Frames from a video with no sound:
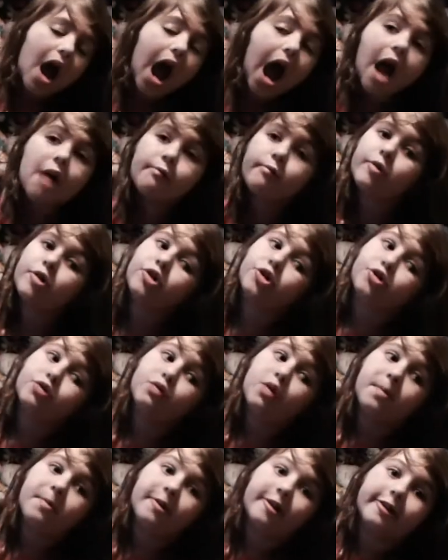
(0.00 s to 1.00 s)
I wouldn't do
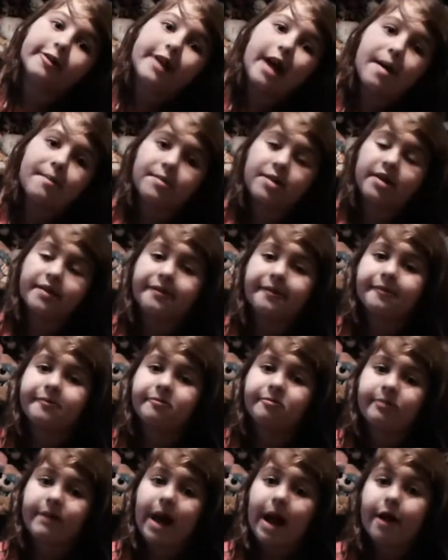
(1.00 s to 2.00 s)
it because that means the
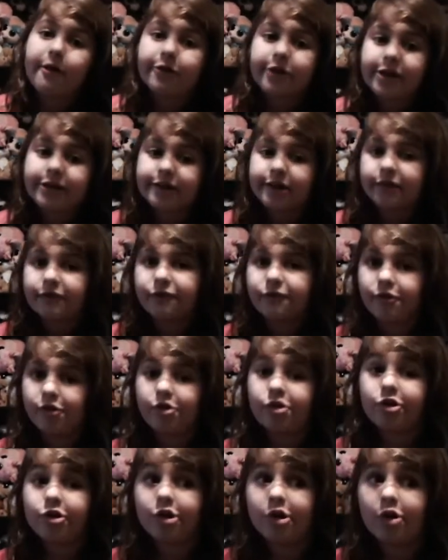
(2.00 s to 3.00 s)
crowd isn't for
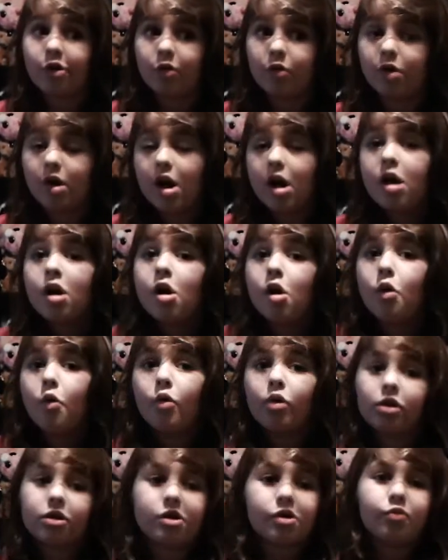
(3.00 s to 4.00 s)
you,
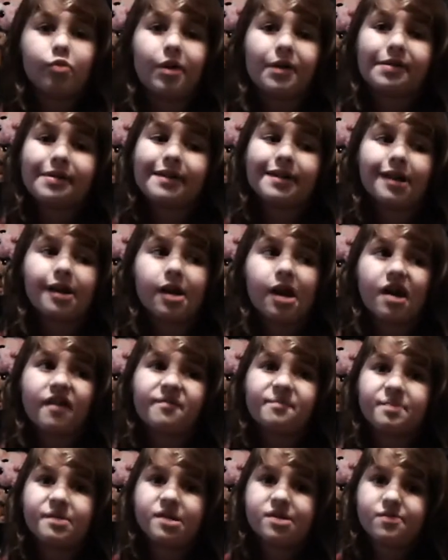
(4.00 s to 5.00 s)
or there wasn't
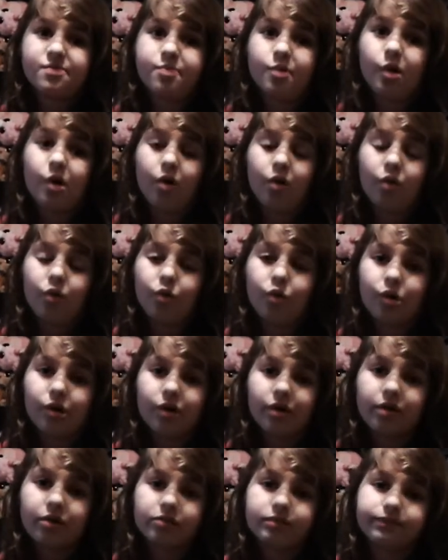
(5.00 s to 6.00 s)
enough people,
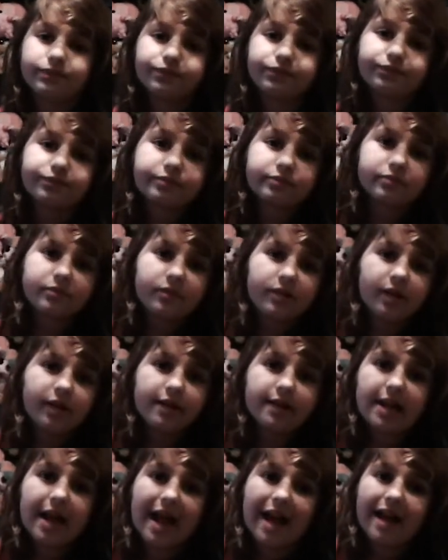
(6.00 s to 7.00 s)
or
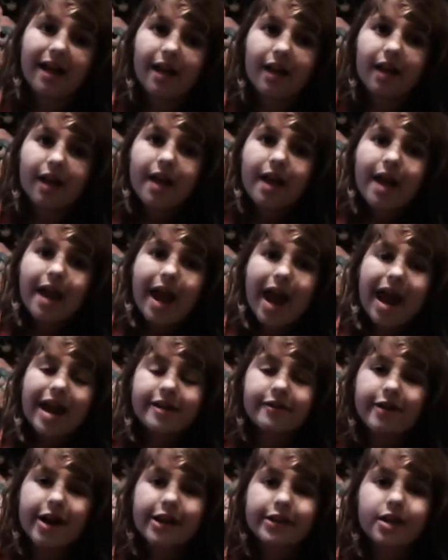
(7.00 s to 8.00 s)
yeah.
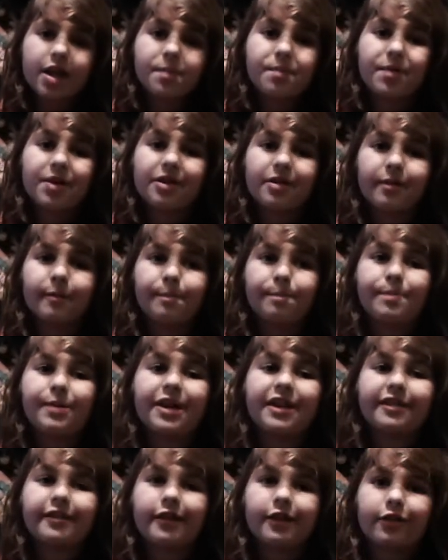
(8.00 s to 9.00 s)
And the last tip is
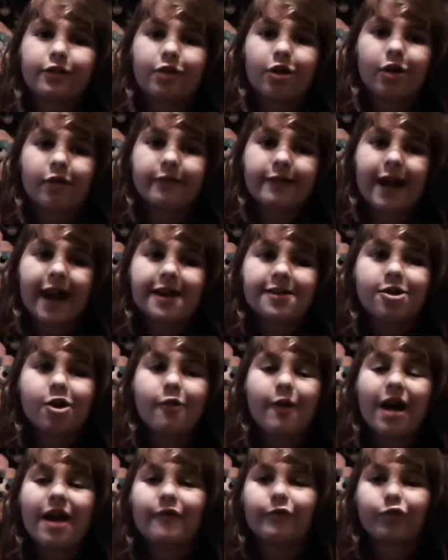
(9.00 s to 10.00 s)
business cards. I know
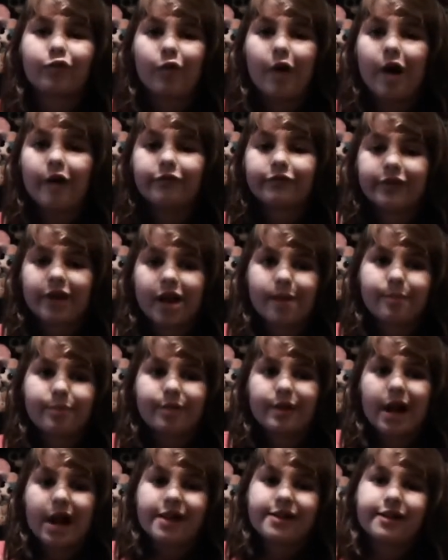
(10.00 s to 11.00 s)
I have 12 tips.
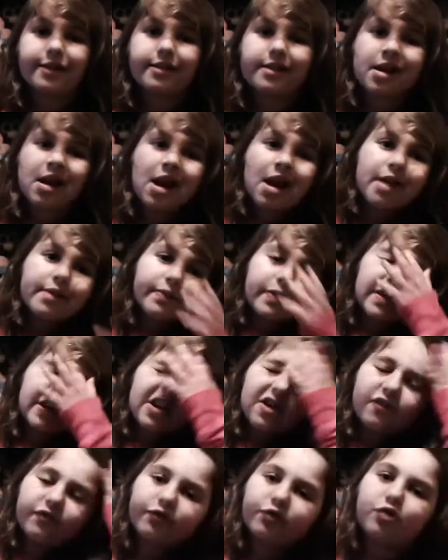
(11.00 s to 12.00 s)
I just
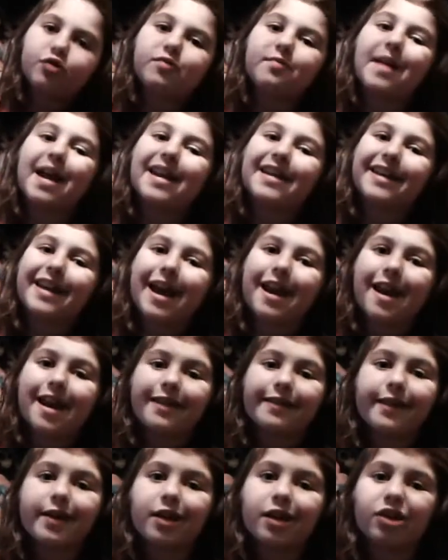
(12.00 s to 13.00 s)
think of too many, and I
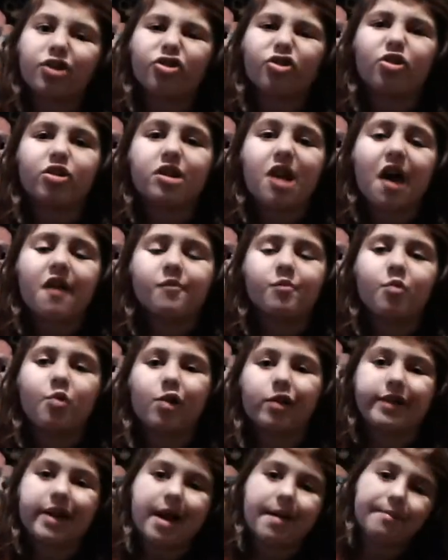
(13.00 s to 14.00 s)
think it's good to have more
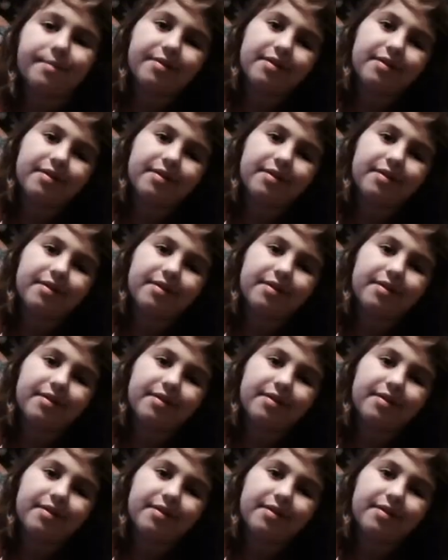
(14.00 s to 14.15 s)
tips.